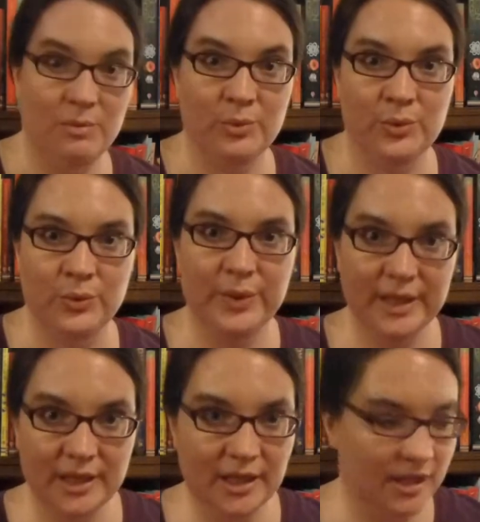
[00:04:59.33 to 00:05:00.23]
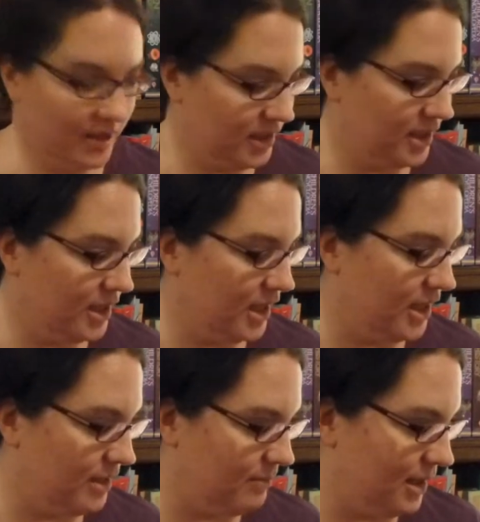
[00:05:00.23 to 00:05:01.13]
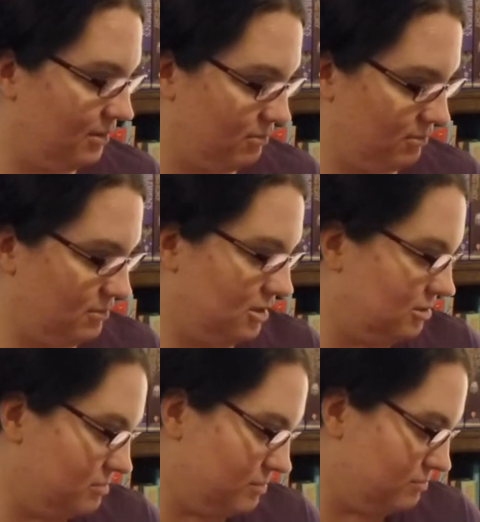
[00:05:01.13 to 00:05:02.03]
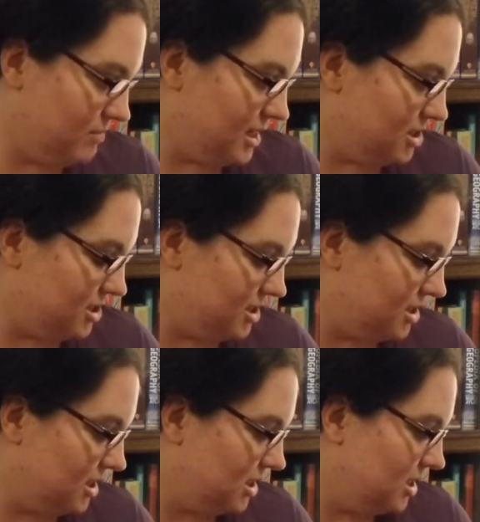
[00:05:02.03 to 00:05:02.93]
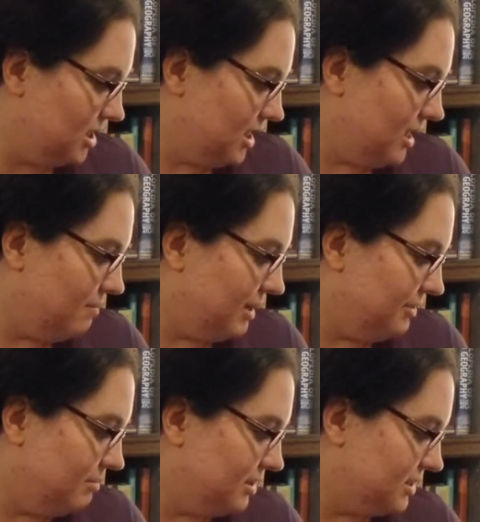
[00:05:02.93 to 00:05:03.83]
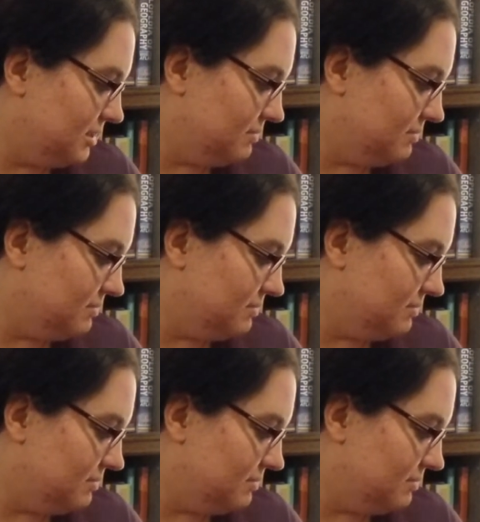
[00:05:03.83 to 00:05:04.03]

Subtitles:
some really good. I don't know much about the books